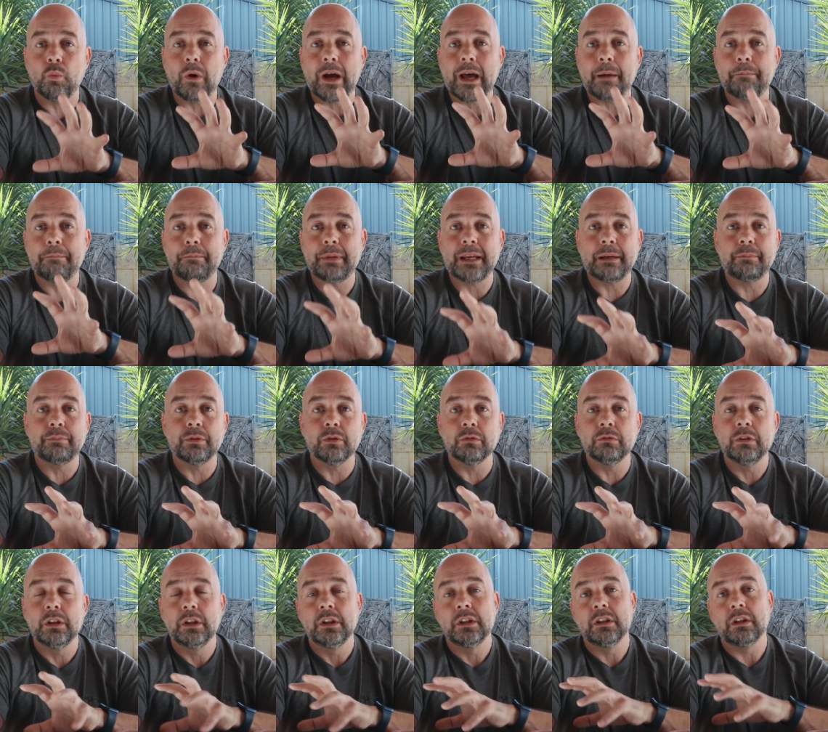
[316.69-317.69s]
where
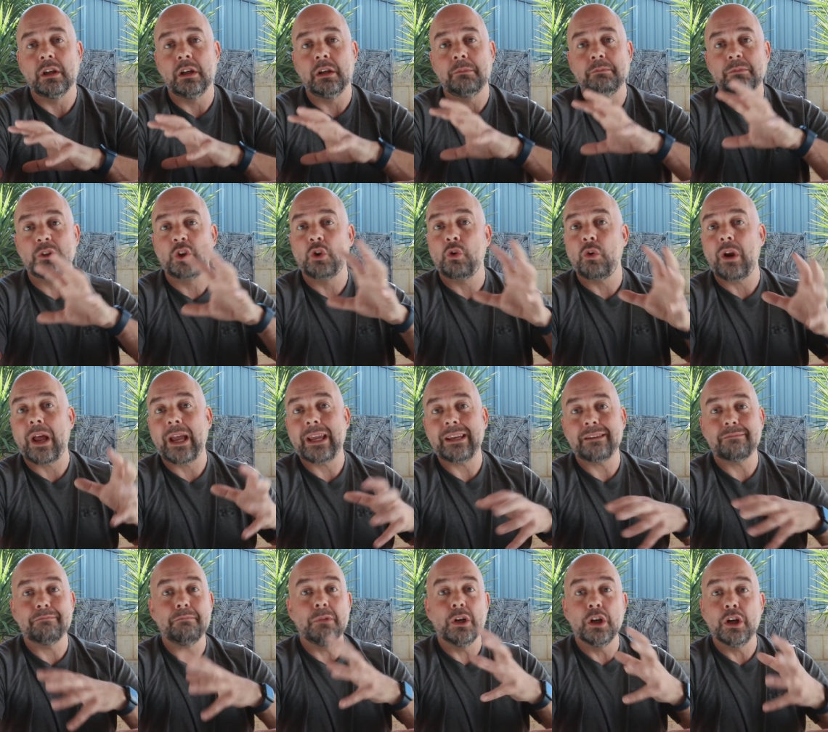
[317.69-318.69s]
people um,
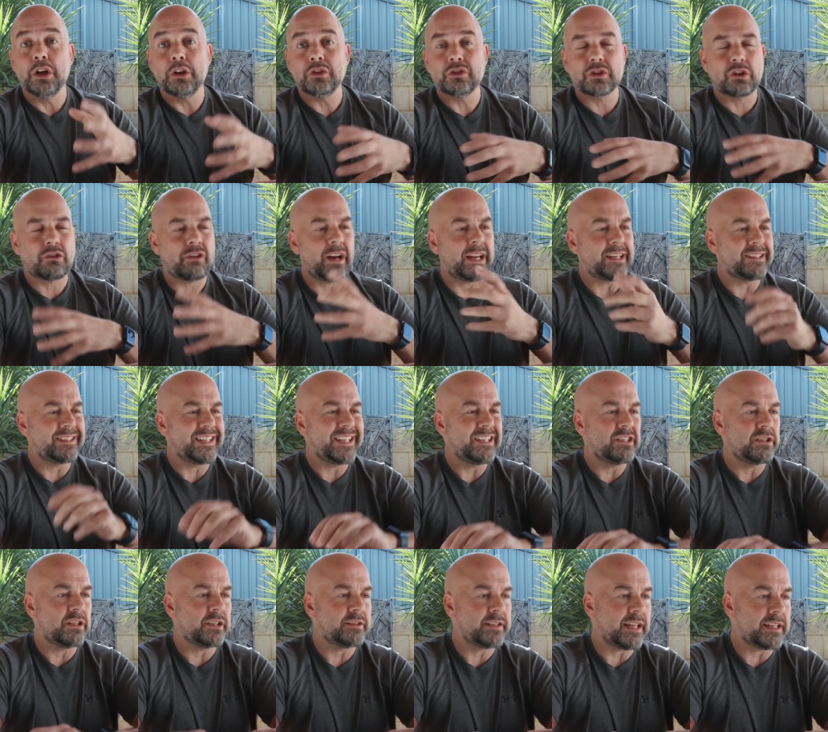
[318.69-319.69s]
create merch, create
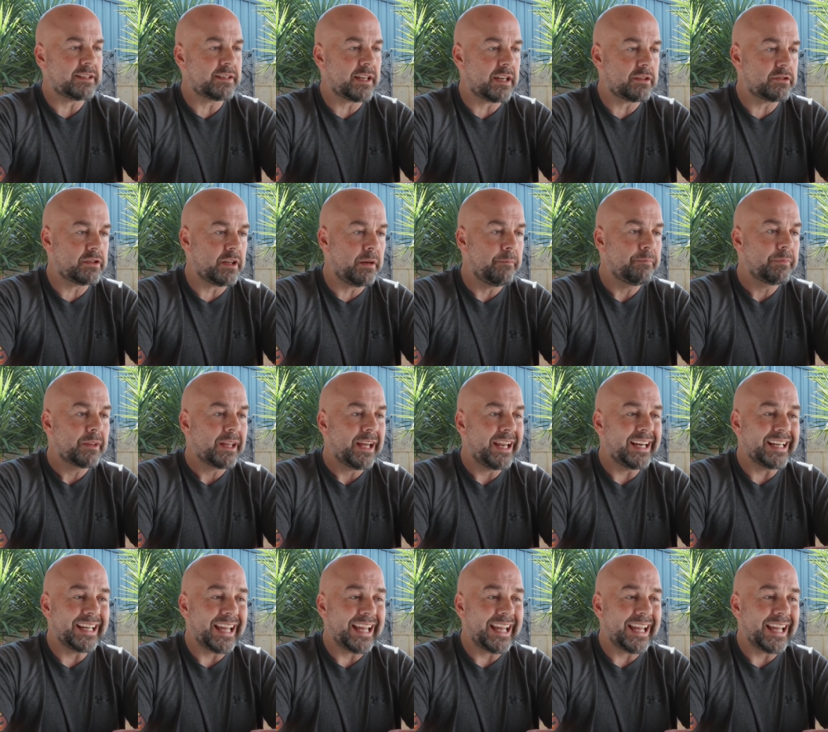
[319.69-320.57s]
t-shirts, etc. And